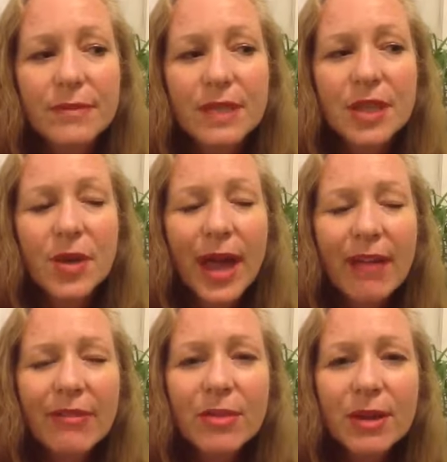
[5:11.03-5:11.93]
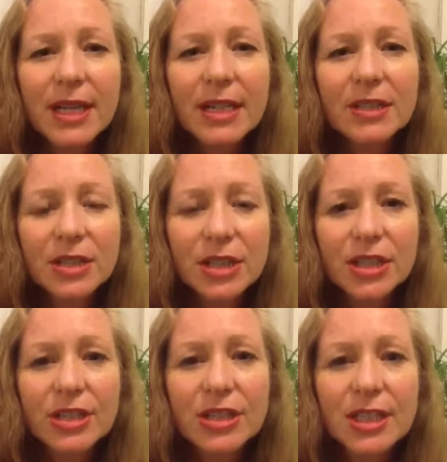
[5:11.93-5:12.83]
so everywhere he
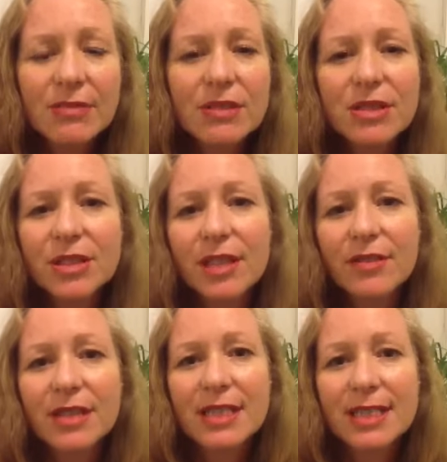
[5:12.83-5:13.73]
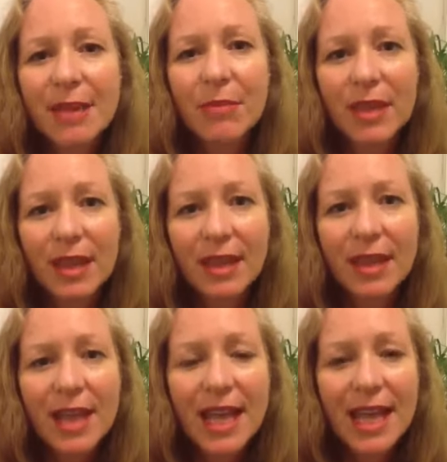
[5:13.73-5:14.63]
looked, he was looking for the same thing.
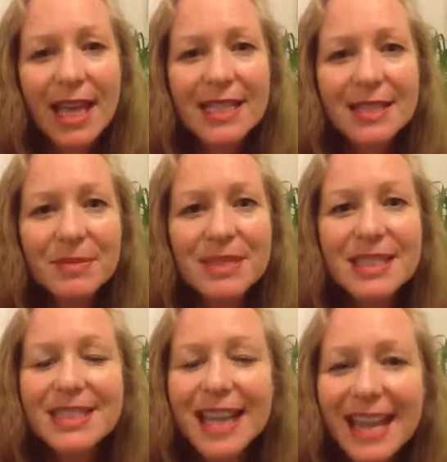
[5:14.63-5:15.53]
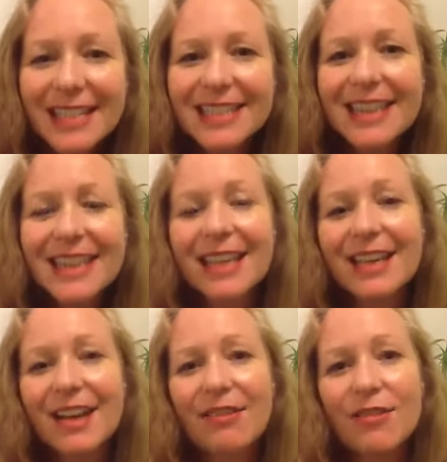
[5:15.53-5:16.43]
It's a mistake to
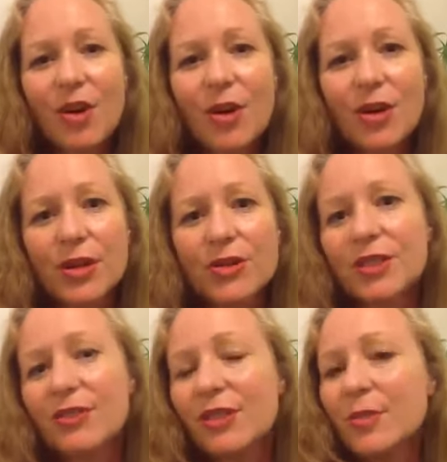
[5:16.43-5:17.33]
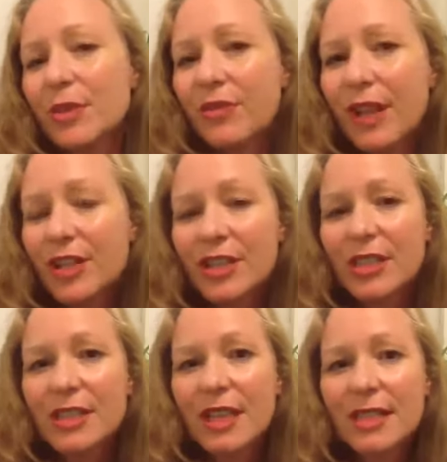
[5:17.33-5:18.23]
think of all those different
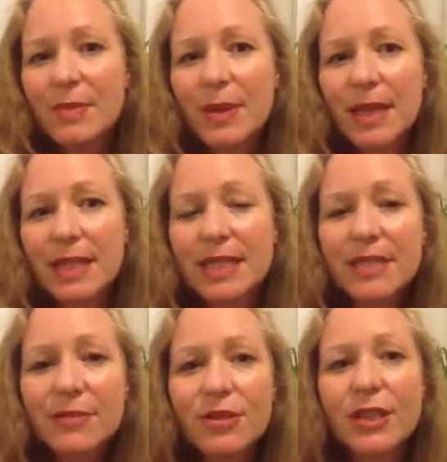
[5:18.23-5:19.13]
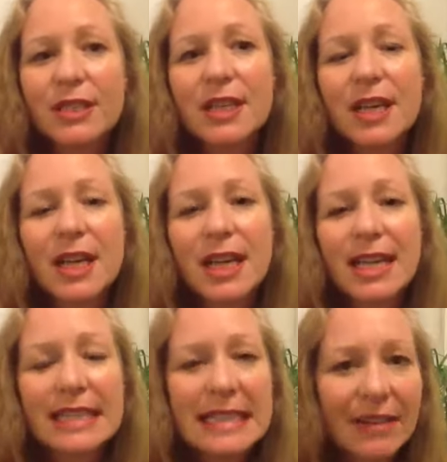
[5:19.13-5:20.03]
professions as being different
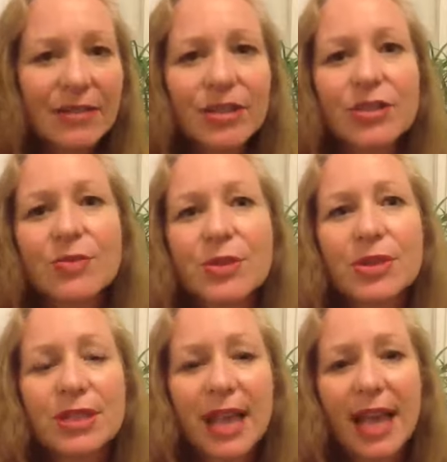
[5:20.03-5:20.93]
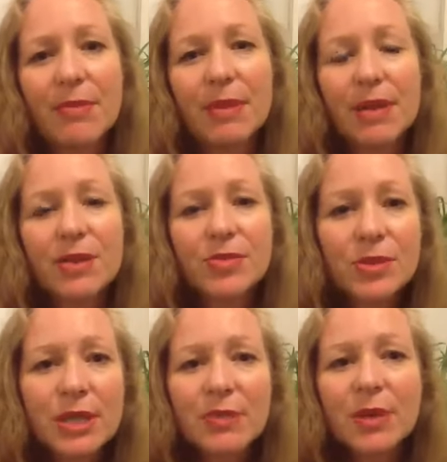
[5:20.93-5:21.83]
endeavors per se, because
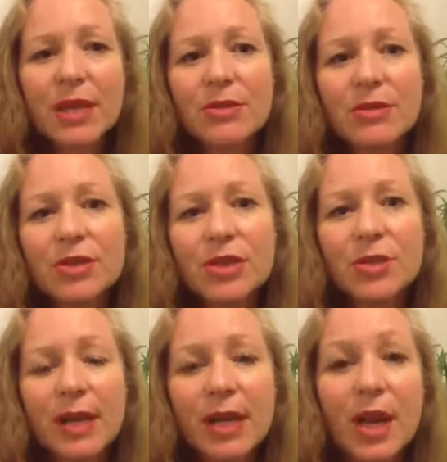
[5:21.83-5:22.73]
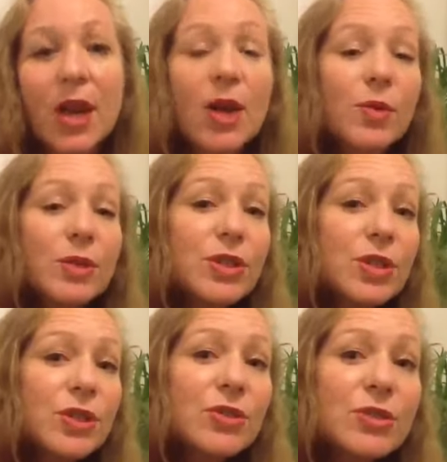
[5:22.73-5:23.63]
really what he was doing was
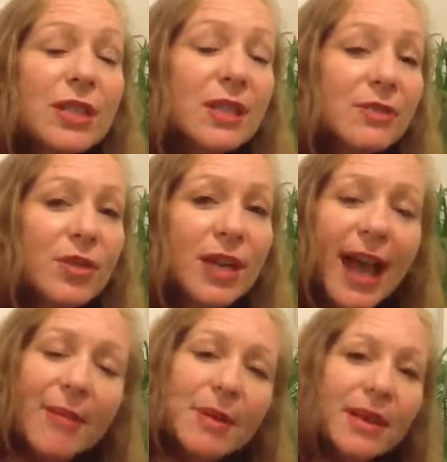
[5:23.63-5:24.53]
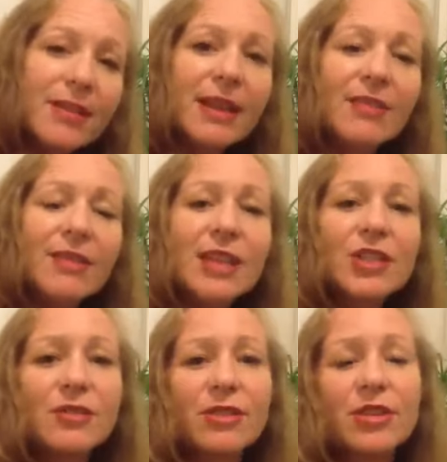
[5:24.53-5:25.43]
using the vocabulary of
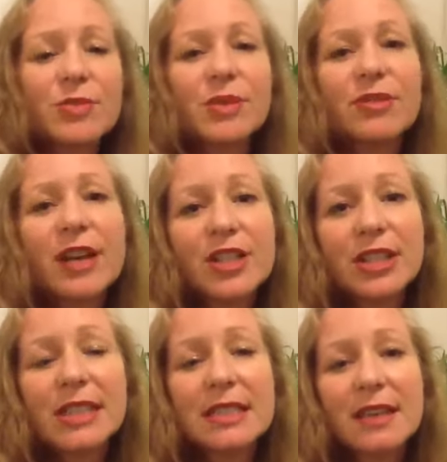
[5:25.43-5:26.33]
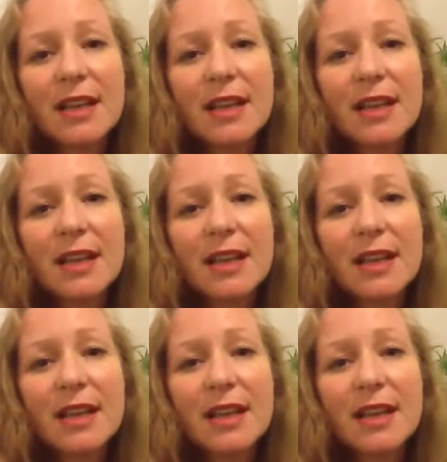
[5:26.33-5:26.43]
each of those professions